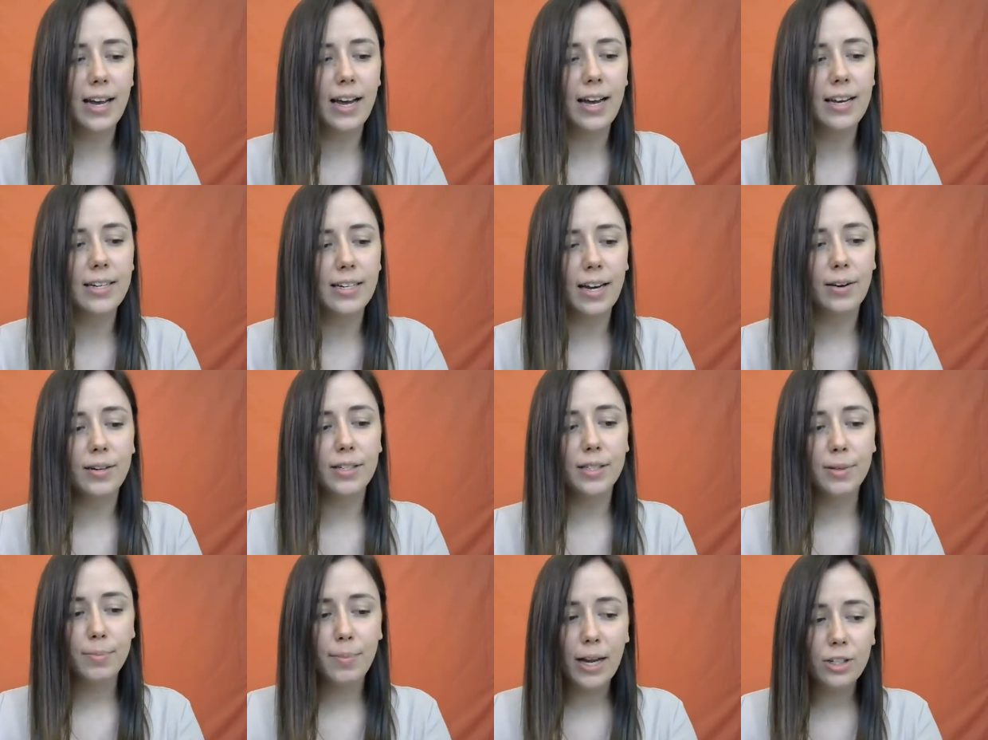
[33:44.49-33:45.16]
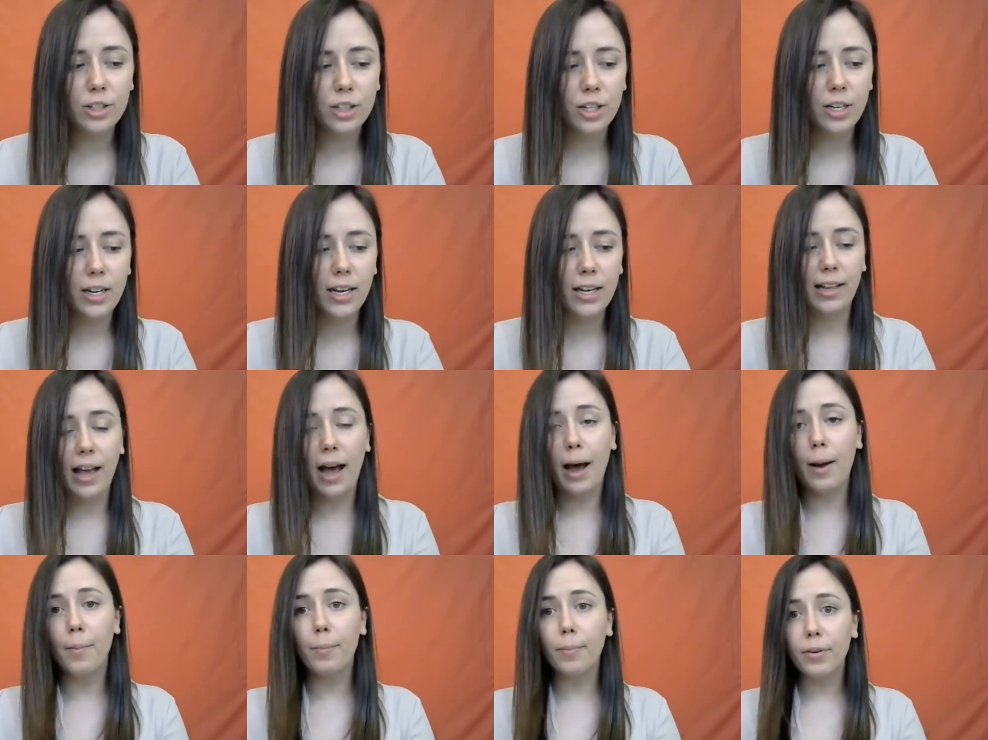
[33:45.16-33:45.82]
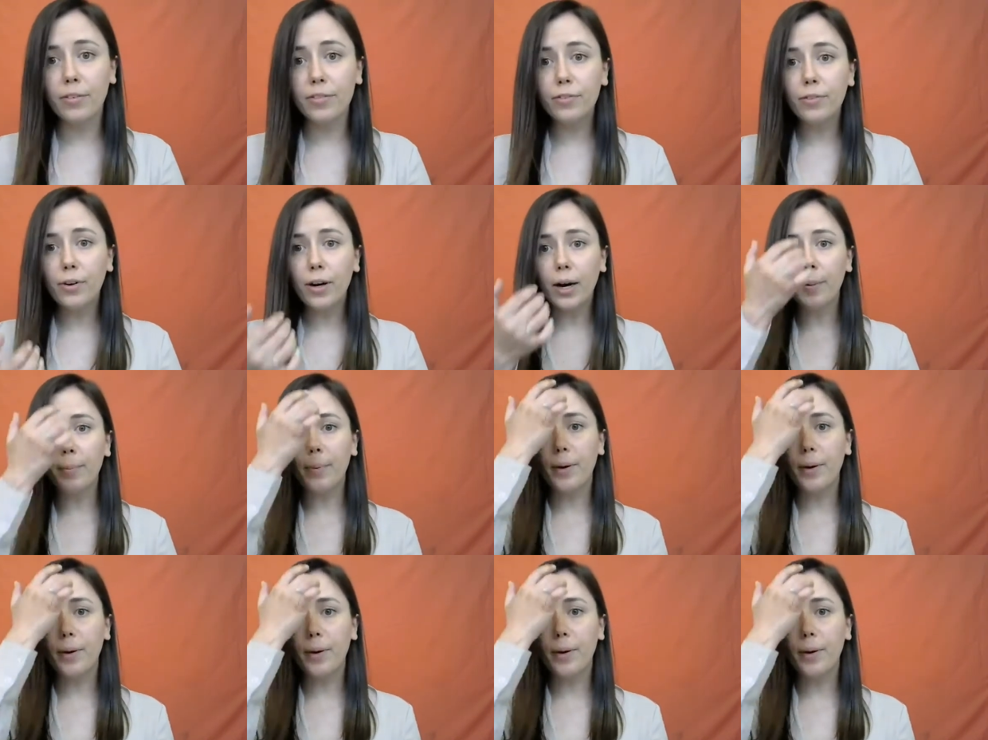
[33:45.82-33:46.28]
and I was mentioning that before,